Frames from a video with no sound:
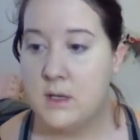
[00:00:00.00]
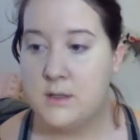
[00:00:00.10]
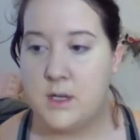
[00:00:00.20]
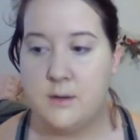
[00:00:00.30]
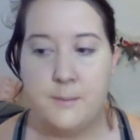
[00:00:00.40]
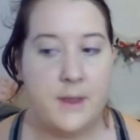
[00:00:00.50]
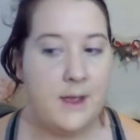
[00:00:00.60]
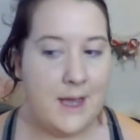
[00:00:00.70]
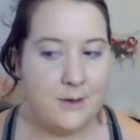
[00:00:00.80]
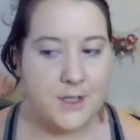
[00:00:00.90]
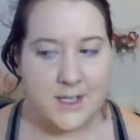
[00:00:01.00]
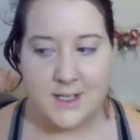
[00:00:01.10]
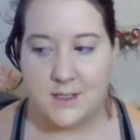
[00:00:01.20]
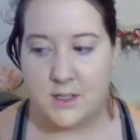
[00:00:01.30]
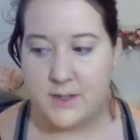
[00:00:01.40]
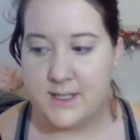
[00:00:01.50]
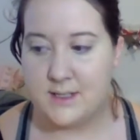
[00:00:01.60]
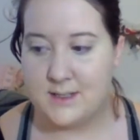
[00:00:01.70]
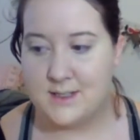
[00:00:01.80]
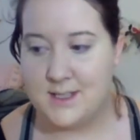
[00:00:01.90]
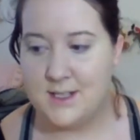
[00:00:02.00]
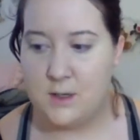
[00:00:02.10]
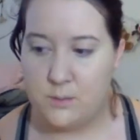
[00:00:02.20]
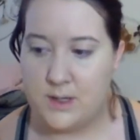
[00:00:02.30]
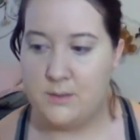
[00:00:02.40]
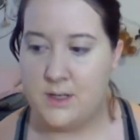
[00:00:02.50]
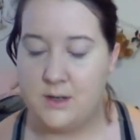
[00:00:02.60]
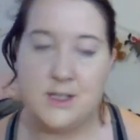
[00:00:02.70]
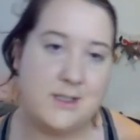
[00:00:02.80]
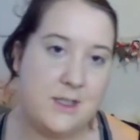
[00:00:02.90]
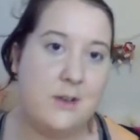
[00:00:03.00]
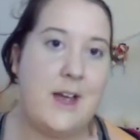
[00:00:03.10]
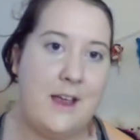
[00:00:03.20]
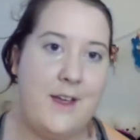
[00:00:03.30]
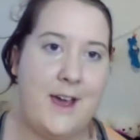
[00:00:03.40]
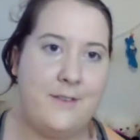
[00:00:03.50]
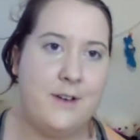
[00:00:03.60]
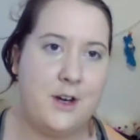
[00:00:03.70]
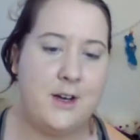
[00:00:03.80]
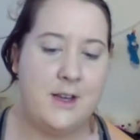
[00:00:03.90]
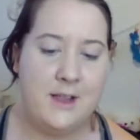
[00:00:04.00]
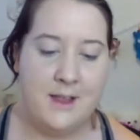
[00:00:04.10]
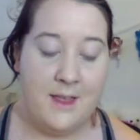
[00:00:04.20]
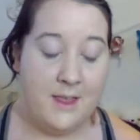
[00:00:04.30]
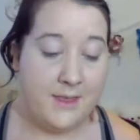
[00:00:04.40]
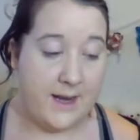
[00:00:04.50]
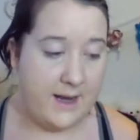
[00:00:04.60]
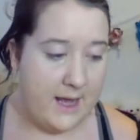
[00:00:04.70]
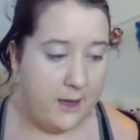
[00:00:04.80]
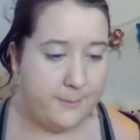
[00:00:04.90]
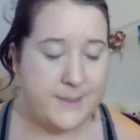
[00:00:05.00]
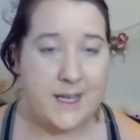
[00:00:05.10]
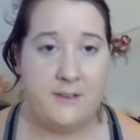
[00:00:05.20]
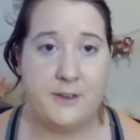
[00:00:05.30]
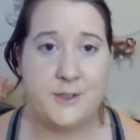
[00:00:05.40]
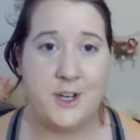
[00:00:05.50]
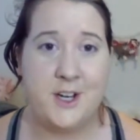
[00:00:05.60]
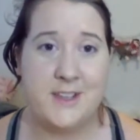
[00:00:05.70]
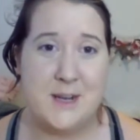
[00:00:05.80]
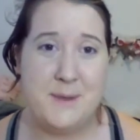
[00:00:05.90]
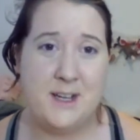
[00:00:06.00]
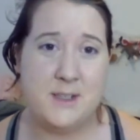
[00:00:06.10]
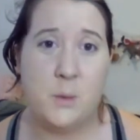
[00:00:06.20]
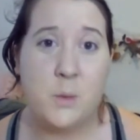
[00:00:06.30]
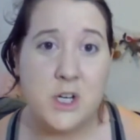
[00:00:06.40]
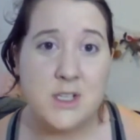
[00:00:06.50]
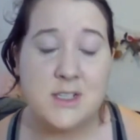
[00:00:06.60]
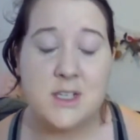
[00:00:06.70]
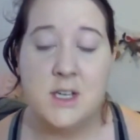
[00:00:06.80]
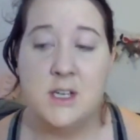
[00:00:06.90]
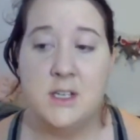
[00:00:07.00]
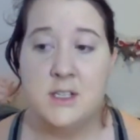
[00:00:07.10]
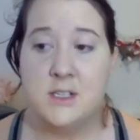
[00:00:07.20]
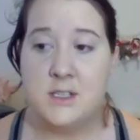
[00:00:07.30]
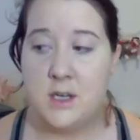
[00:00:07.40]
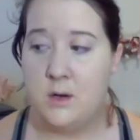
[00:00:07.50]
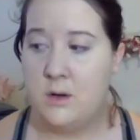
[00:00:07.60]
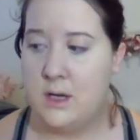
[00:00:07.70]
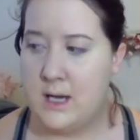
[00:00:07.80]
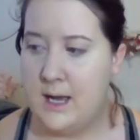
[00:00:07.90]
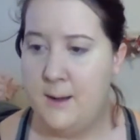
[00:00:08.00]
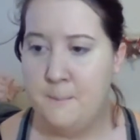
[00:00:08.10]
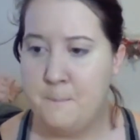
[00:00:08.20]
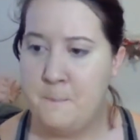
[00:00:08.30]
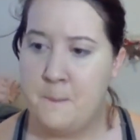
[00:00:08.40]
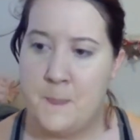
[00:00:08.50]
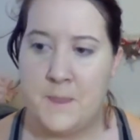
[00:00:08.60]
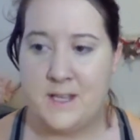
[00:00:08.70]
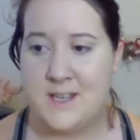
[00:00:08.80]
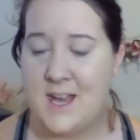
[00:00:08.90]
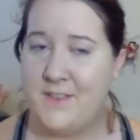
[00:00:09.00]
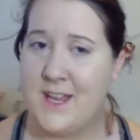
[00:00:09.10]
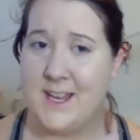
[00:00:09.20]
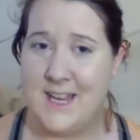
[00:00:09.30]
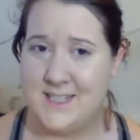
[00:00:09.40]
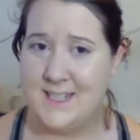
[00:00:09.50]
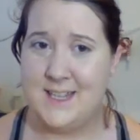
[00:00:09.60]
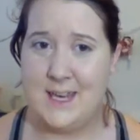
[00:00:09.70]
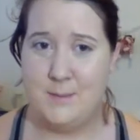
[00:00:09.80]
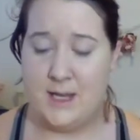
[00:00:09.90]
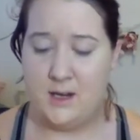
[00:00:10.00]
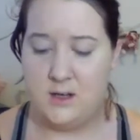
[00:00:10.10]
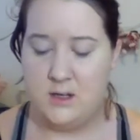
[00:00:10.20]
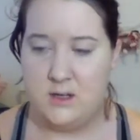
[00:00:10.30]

So I was looking into it to see, what it would do. Because, I have heard that it helps. I've also heard that it makes it worse. So it's kind of like a guessing game there.